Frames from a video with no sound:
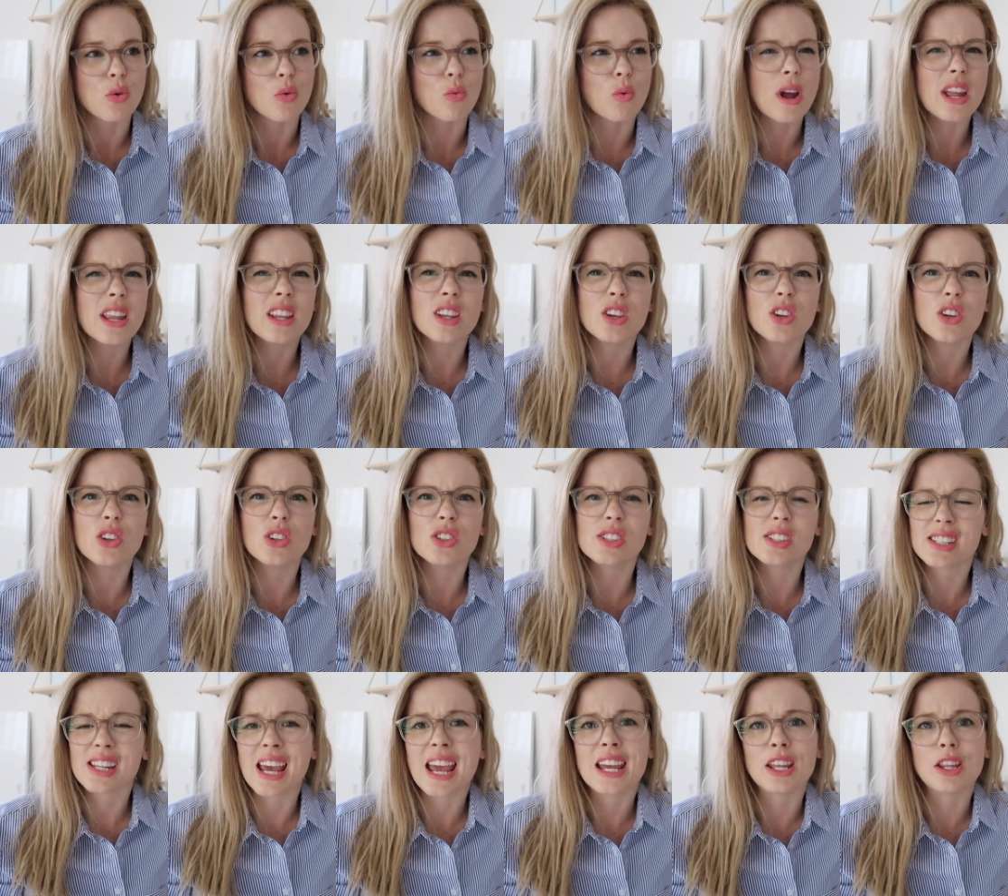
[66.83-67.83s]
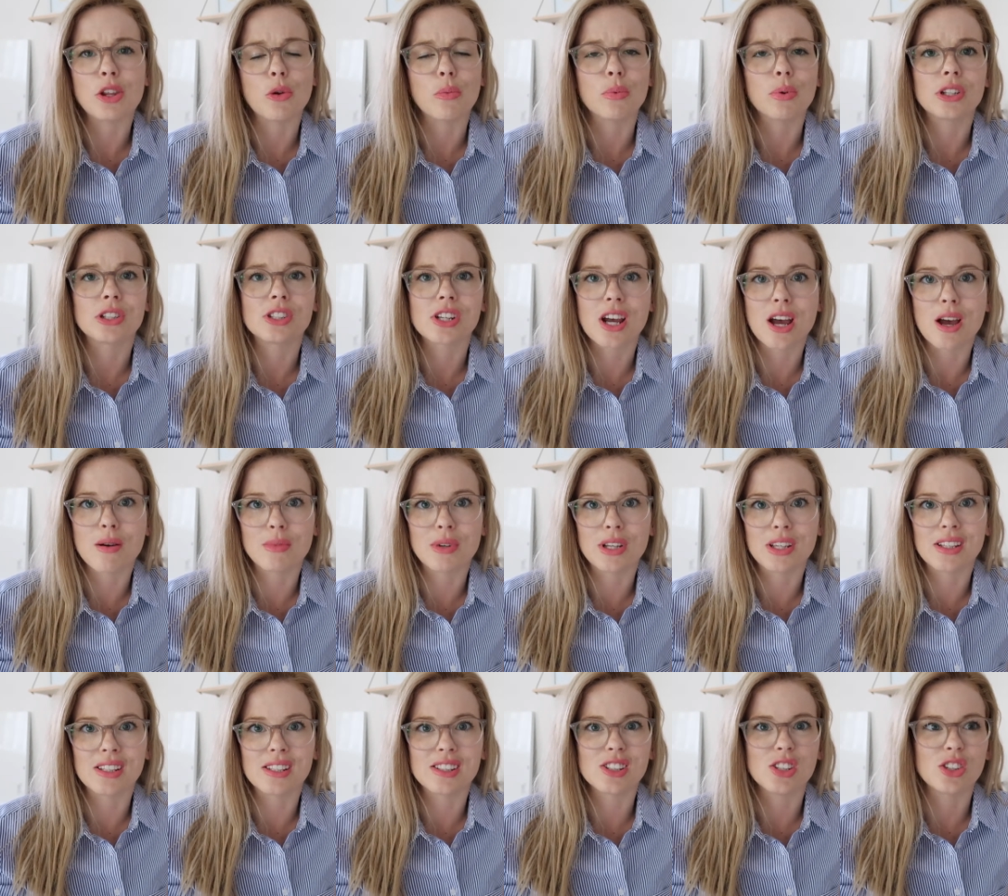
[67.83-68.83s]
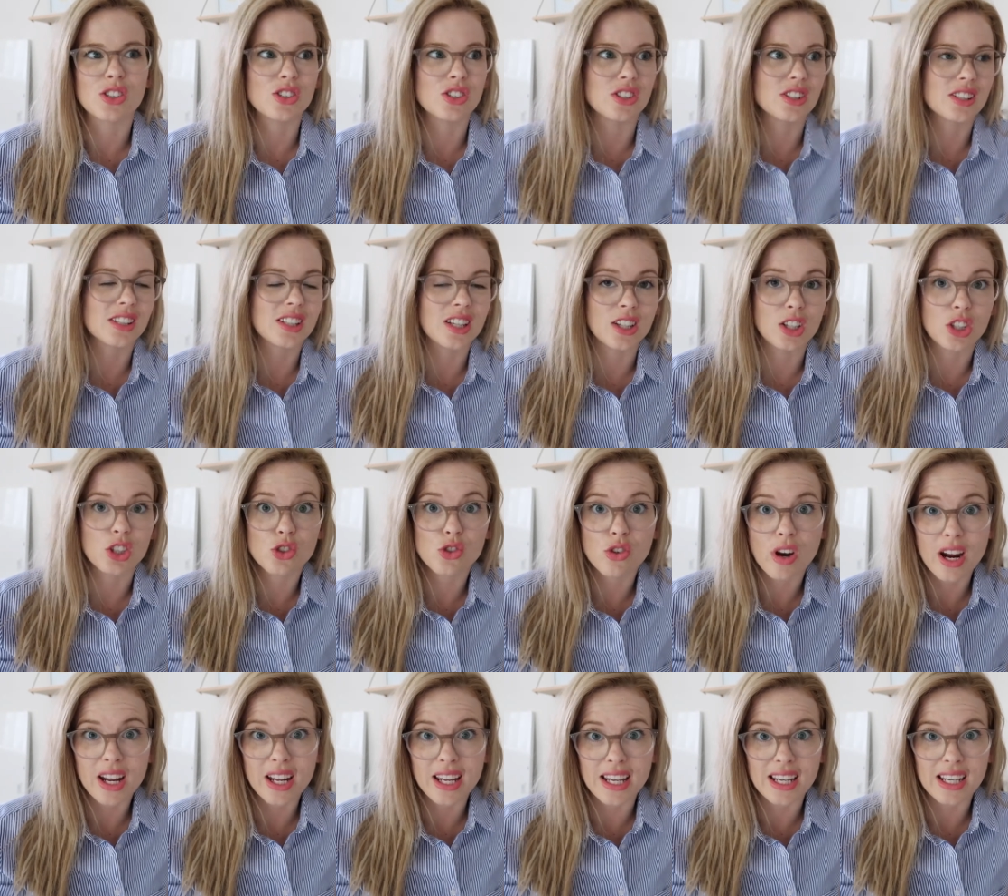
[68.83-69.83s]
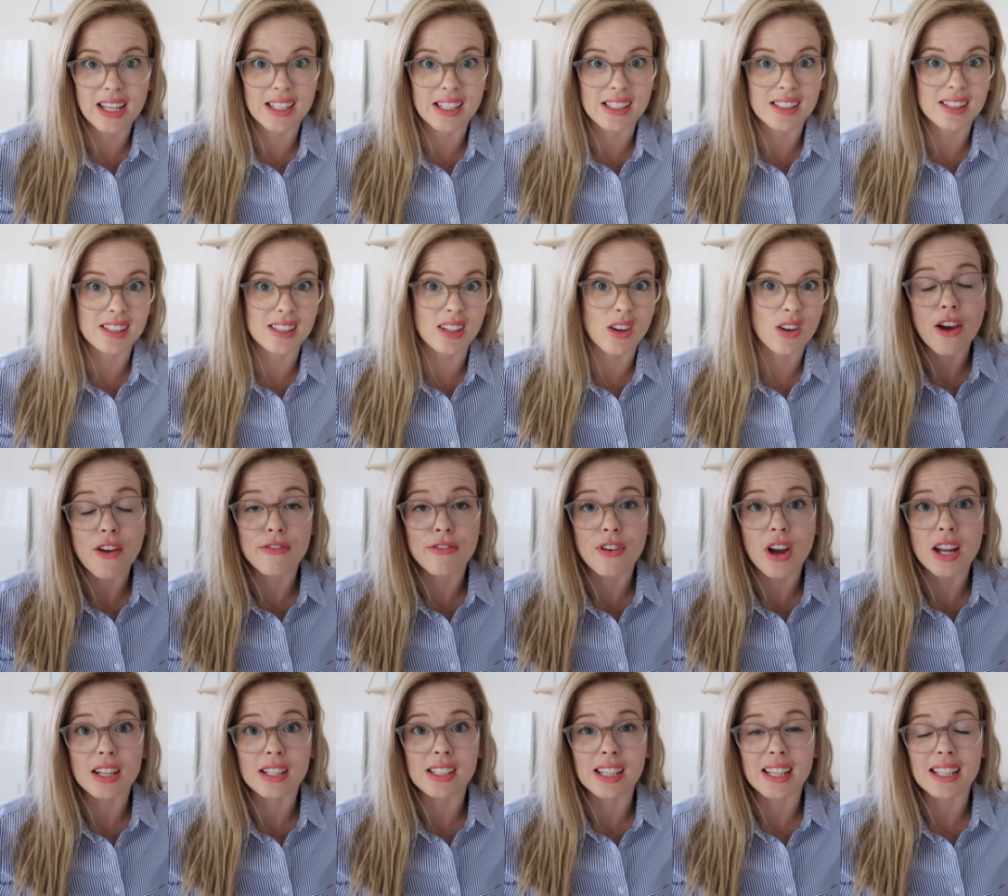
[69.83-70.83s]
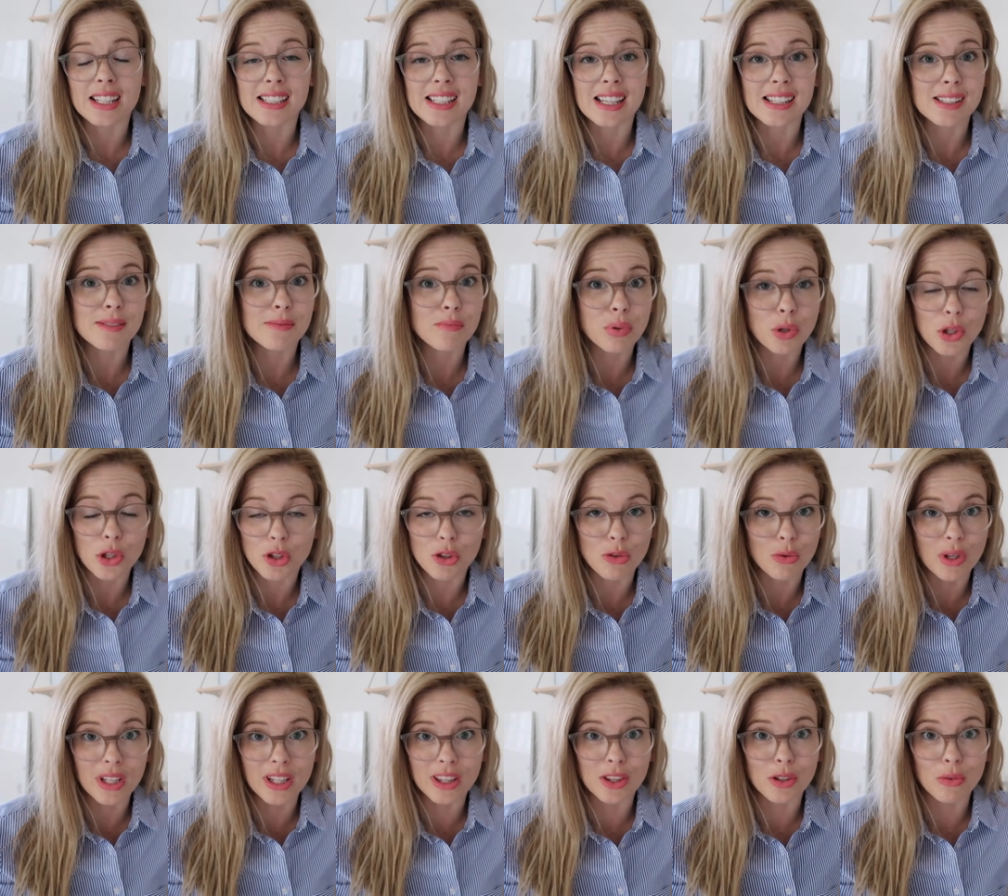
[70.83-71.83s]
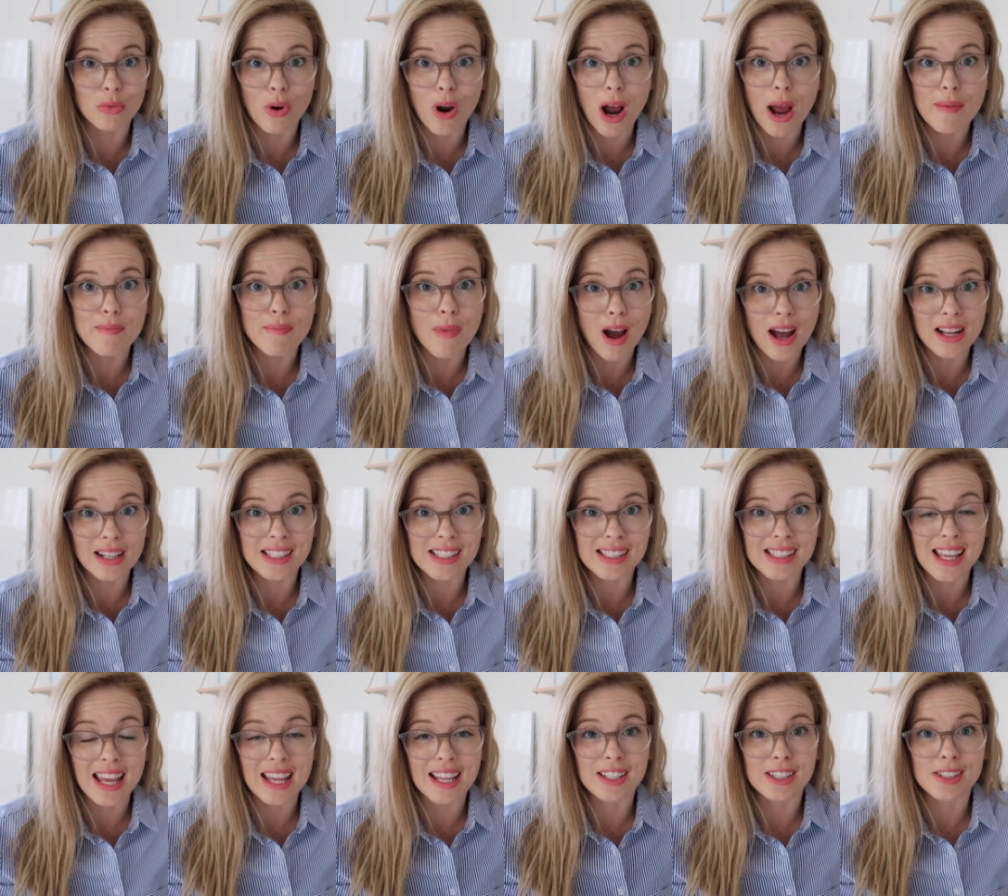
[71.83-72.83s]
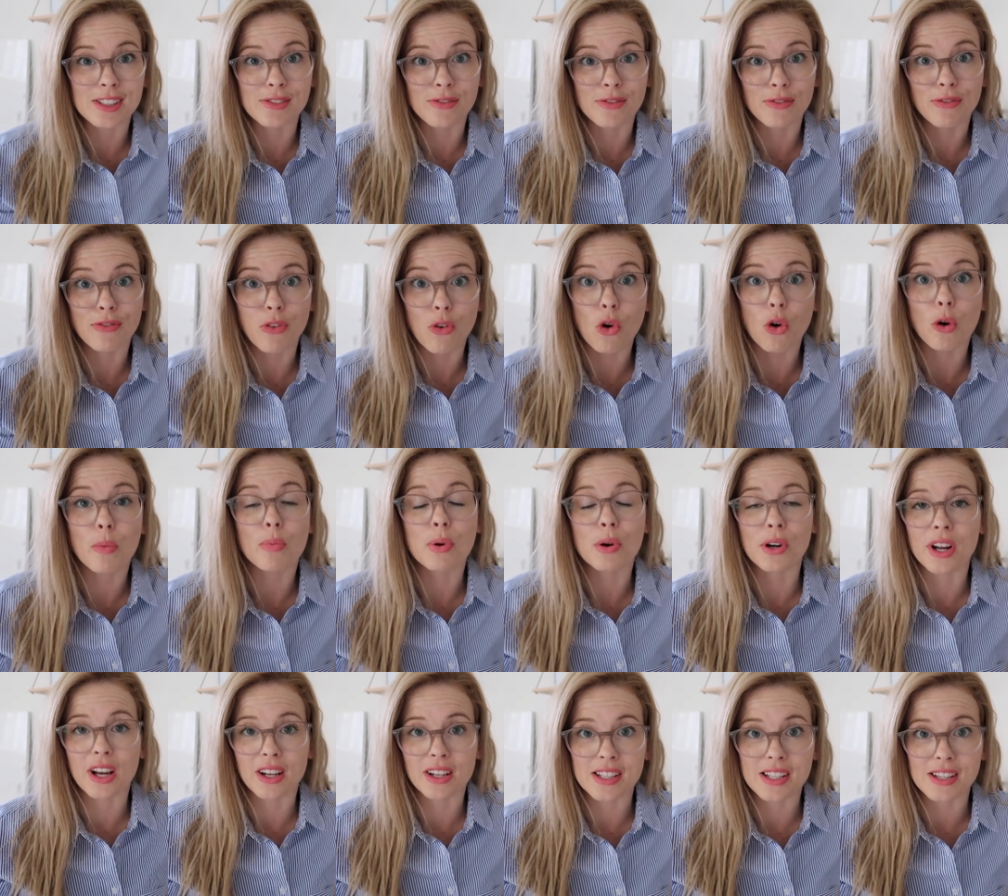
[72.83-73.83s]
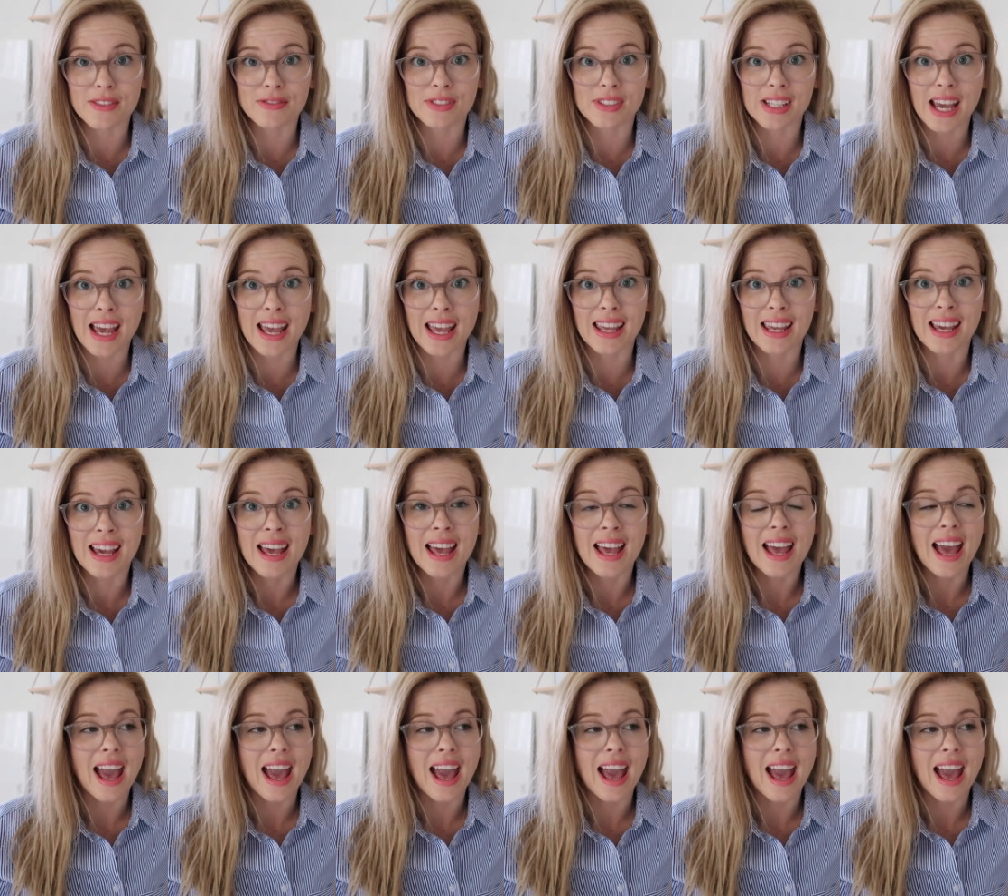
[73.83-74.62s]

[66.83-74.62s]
When you stay in your pajamas, you're just in your trackies, I find it doesn't put you in the right mindset for a productive day.